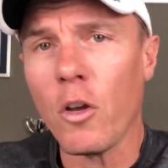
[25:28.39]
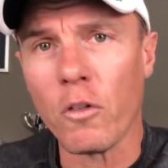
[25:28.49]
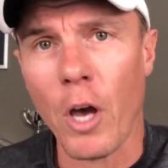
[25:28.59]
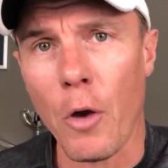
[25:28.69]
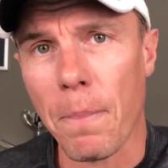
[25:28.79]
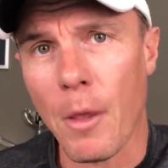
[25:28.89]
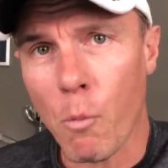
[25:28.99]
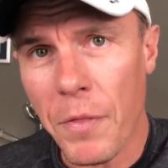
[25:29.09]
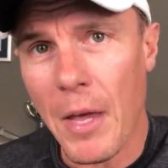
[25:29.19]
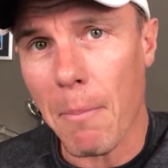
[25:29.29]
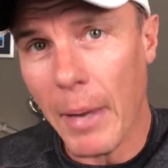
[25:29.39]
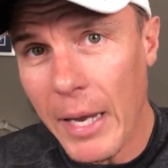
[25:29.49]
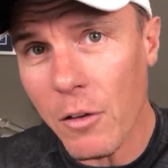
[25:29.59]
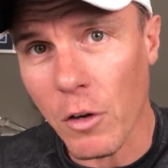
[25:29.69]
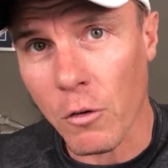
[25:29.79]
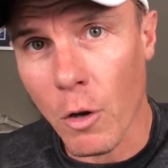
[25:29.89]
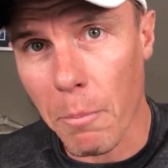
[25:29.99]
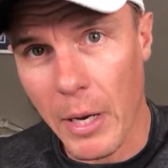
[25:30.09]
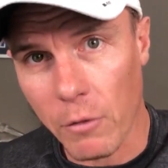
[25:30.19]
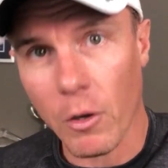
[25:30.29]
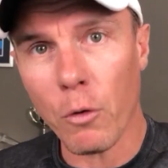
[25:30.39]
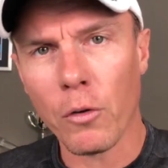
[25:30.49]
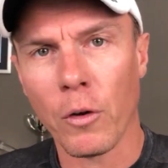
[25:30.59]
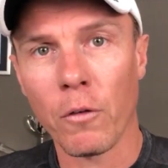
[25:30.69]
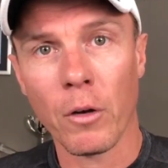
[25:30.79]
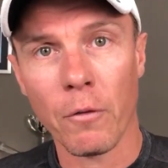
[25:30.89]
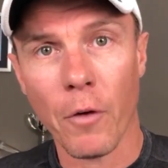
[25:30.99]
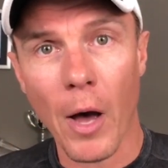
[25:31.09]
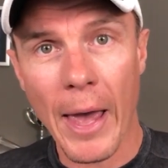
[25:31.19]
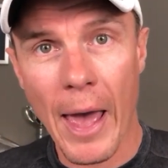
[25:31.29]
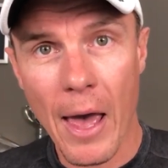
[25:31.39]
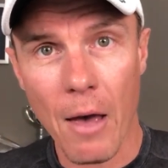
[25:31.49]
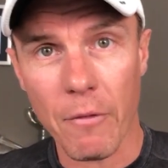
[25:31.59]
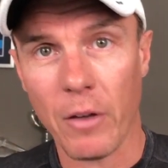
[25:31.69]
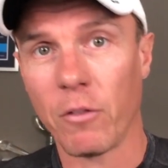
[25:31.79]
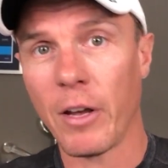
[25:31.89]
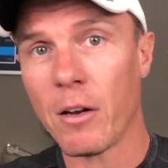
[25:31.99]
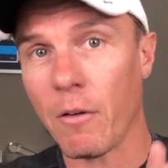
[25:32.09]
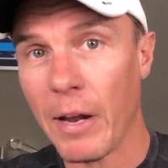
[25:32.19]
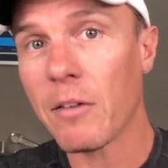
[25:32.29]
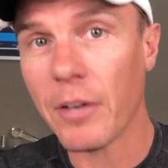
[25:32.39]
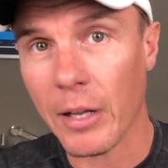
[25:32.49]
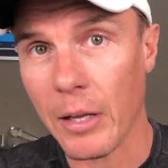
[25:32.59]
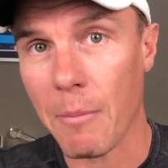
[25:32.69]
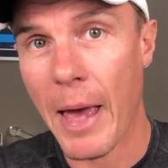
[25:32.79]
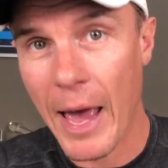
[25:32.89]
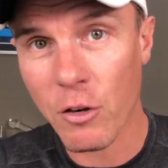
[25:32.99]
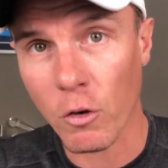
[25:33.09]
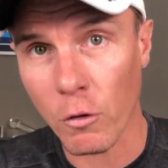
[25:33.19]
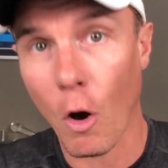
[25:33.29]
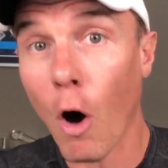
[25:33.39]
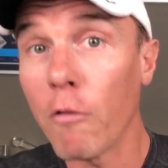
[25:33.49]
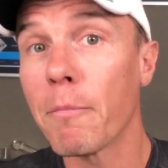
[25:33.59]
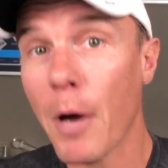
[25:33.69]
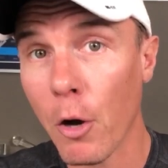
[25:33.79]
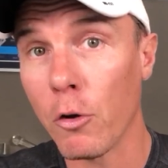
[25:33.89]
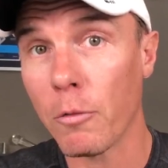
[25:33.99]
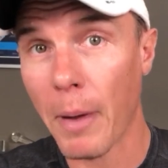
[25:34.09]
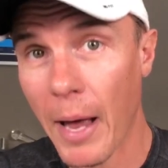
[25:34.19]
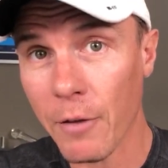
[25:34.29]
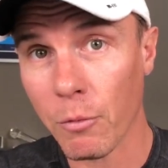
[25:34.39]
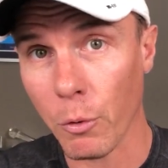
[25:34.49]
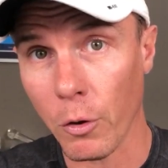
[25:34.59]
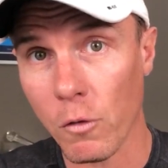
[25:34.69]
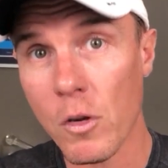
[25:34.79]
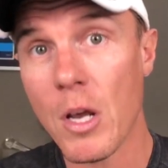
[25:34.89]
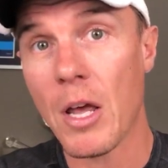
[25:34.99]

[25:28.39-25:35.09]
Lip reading: So what that means is, not being salted, is that if I have a set of NTLM hashes of pwned passwords,